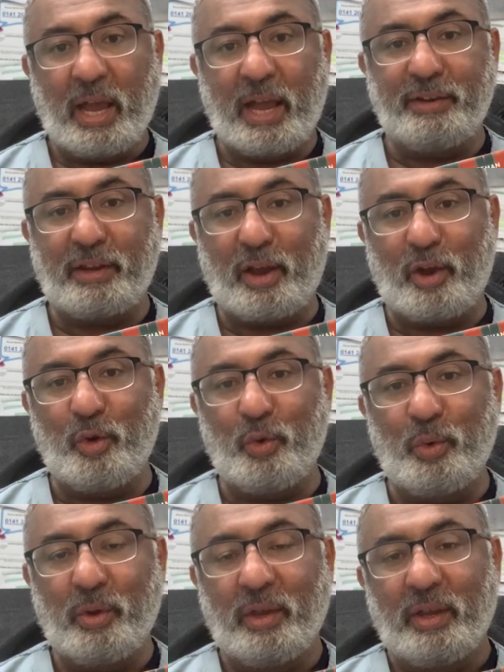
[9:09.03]
and
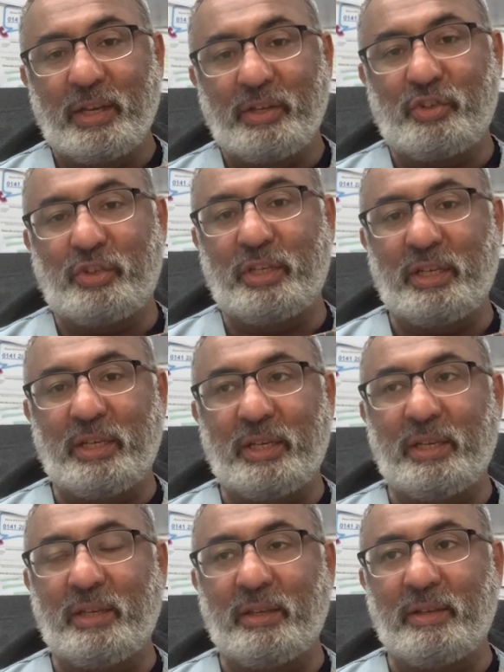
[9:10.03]
how
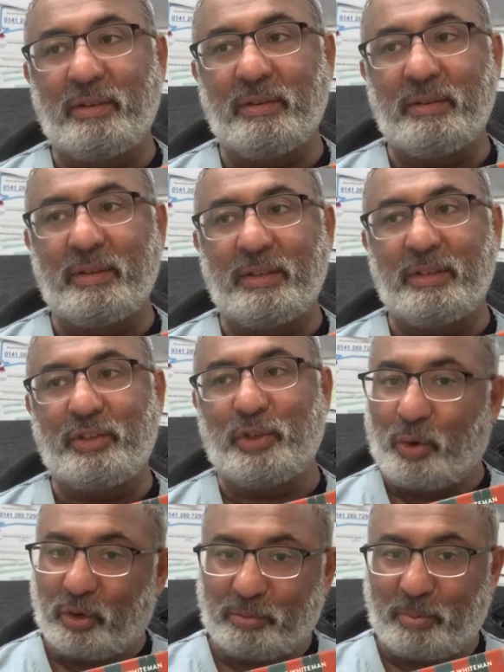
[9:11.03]
she
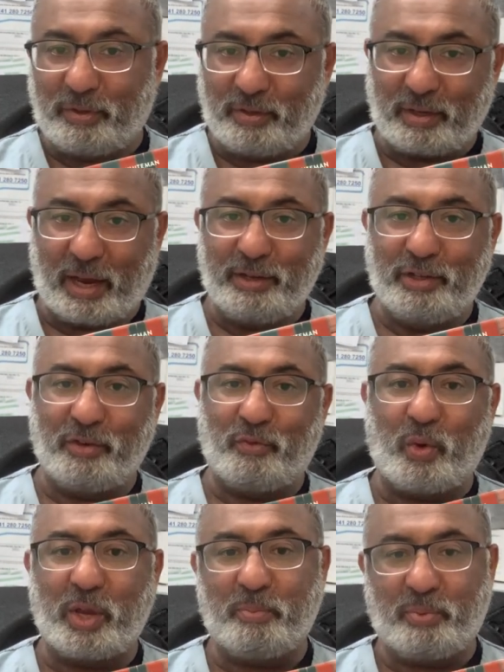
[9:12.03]
talks about this idea of
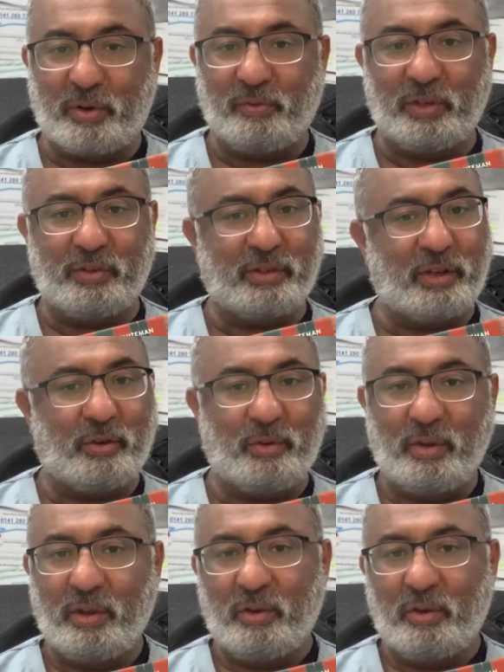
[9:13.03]
white privilege now.